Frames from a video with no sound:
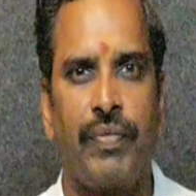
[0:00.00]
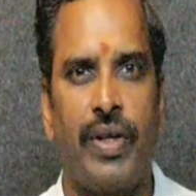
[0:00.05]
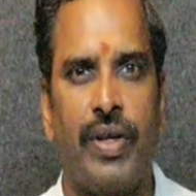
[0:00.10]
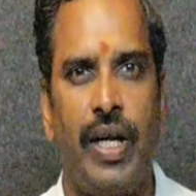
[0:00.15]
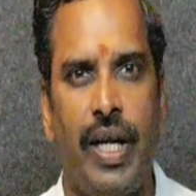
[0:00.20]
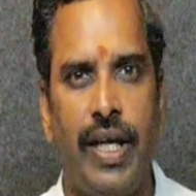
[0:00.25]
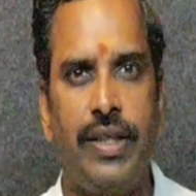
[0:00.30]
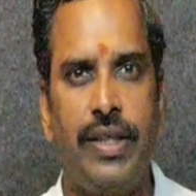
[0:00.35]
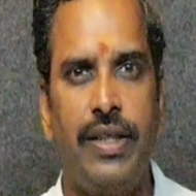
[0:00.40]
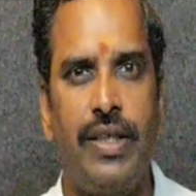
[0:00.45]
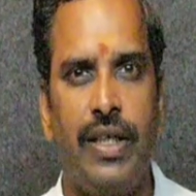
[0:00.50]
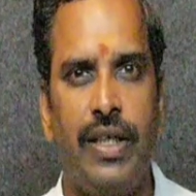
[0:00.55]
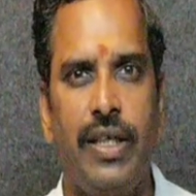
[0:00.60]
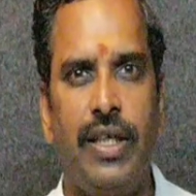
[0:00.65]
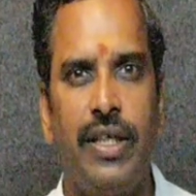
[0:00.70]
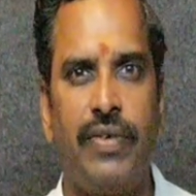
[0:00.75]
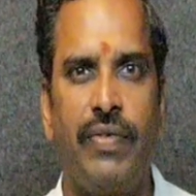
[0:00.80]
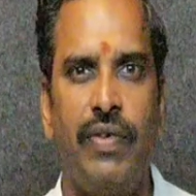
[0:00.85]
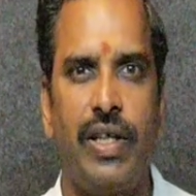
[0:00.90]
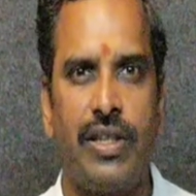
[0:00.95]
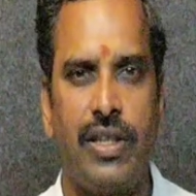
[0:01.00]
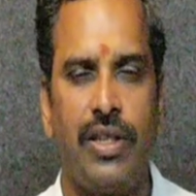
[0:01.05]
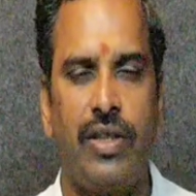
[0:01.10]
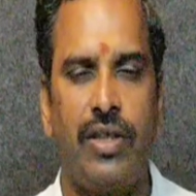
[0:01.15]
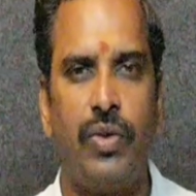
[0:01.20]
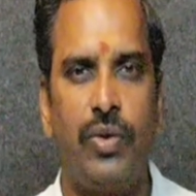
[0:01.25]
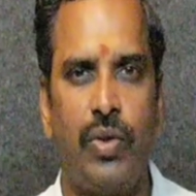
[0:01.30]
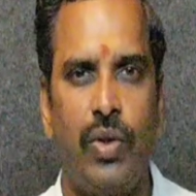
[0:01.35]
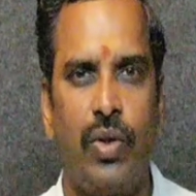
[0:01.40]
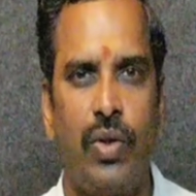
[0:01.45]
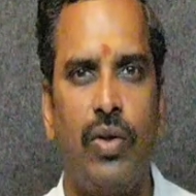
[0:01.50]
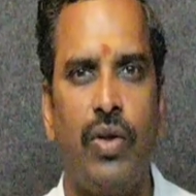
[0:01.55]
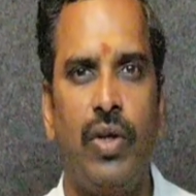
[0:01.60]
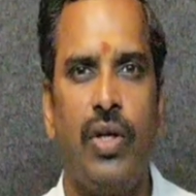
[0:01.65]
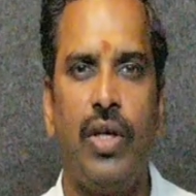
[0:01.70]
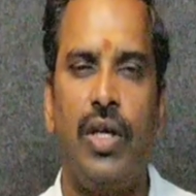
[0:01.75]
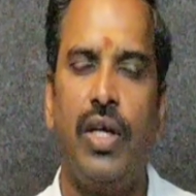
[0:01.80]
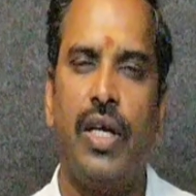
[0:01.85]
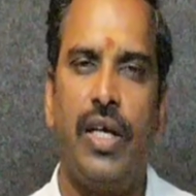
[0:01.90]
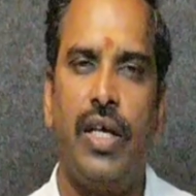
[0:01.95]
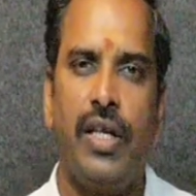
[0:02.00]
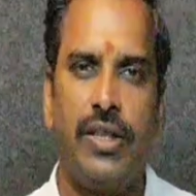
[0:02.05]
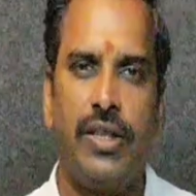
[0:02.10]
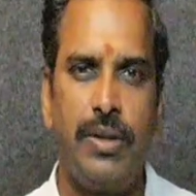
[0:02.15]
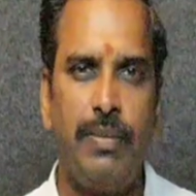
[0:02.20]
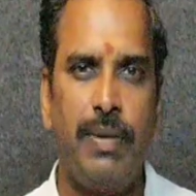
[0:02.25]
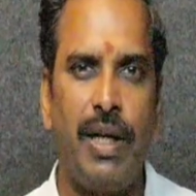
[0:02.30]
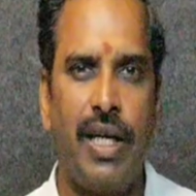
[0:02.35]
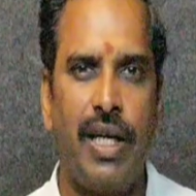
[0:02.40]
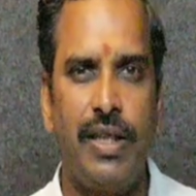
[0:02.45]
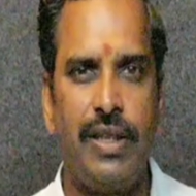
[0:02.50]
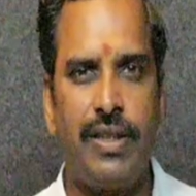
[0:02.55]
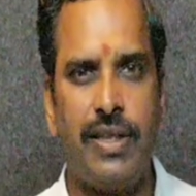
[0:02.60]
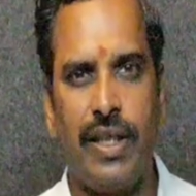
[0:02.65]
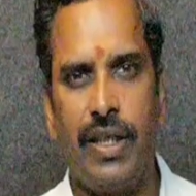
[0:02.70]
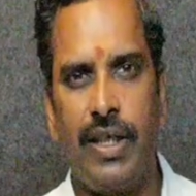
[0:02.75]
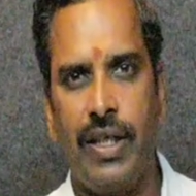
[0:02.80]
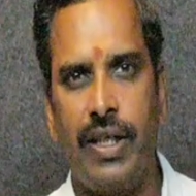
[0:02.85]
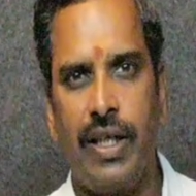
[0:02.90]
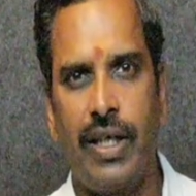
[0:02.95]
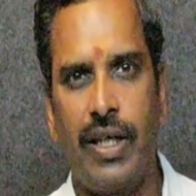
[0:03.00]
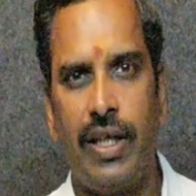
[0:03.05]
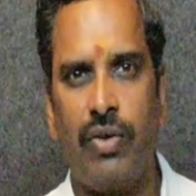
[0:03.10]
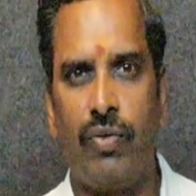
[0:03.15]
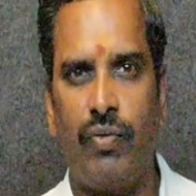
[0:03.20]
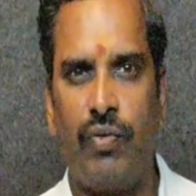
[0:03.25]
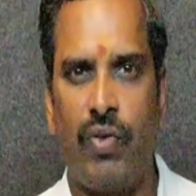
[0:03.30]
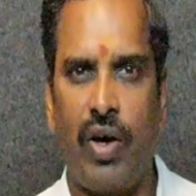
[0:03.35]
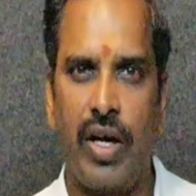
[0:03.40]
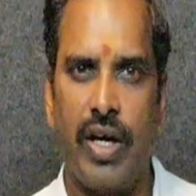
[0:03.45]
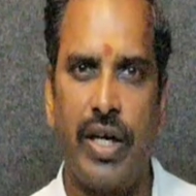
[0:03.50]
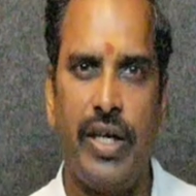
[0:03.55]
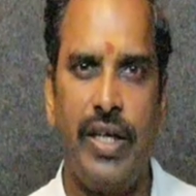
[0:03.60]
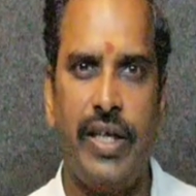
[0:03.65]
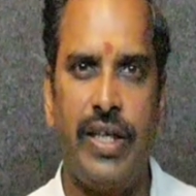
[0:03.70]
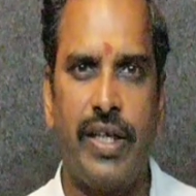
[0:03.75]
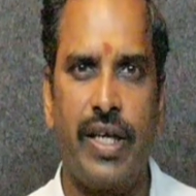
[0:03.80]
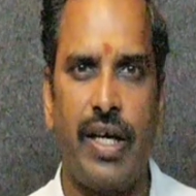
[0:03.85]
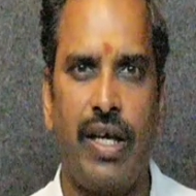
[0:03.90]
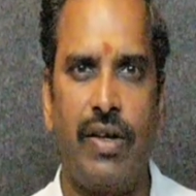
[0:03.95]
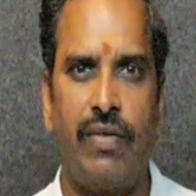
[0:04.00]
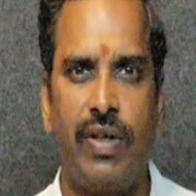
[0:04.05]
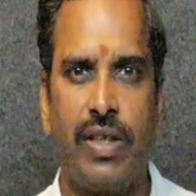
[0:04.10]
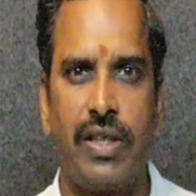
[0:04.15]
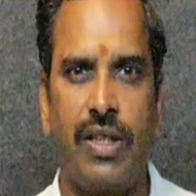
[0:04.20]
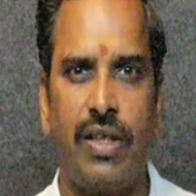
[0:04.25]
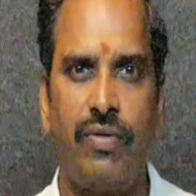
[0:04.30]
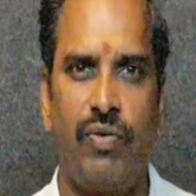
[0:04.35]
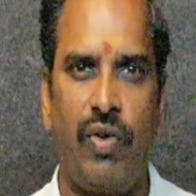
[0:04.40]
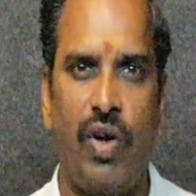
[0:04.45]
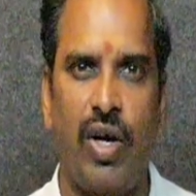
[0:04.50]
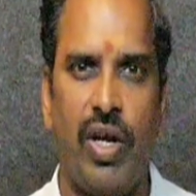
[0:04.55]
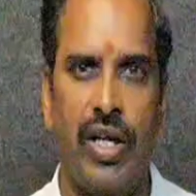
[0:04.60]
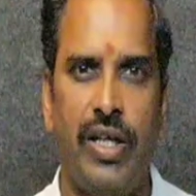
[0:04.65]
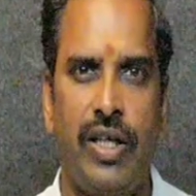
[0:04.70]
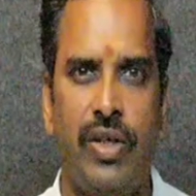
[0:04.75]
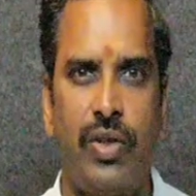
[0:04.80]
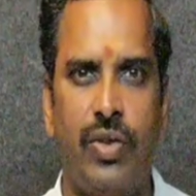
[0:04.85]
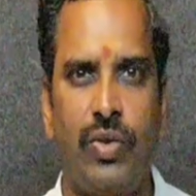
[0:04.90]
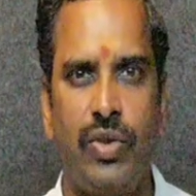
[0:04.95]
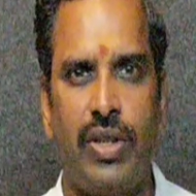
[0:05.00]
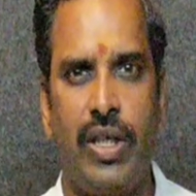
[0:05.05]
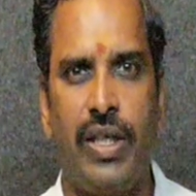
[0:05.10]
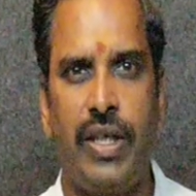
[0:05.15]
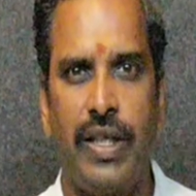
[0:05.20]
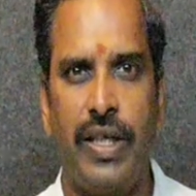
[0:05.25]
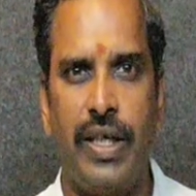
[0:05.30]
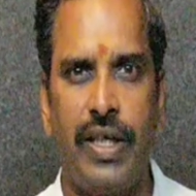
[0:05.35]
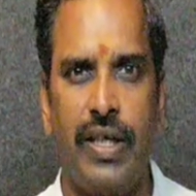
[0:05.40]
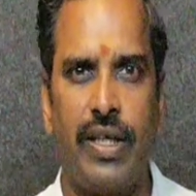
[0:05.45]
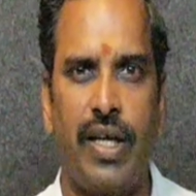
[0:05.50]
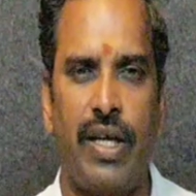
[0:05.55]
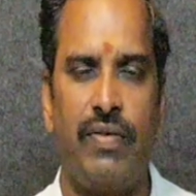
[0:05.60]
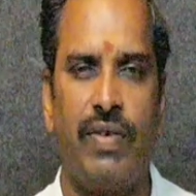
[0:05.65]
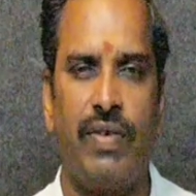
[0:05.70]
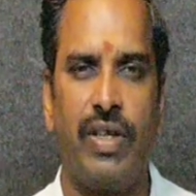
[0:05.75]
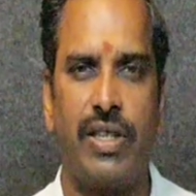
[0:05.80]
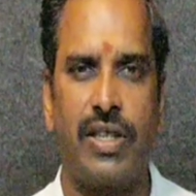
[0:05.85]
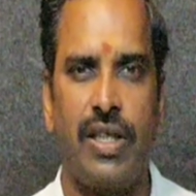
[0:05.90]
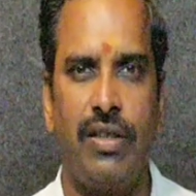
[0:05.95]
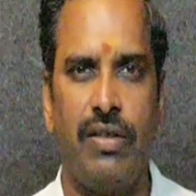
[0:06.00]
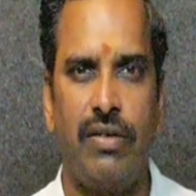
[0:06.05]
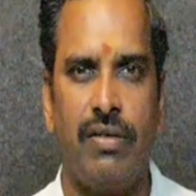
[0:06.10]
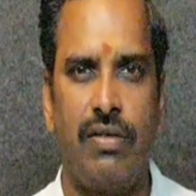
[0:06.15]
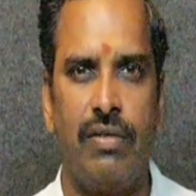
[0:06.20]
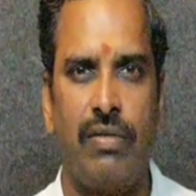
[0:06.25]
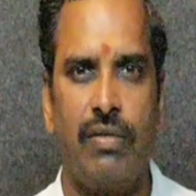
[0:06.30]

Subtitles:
like that equation you know. Similarly centigrade to foreign heat conversion, foreign heat to centigrade conversion.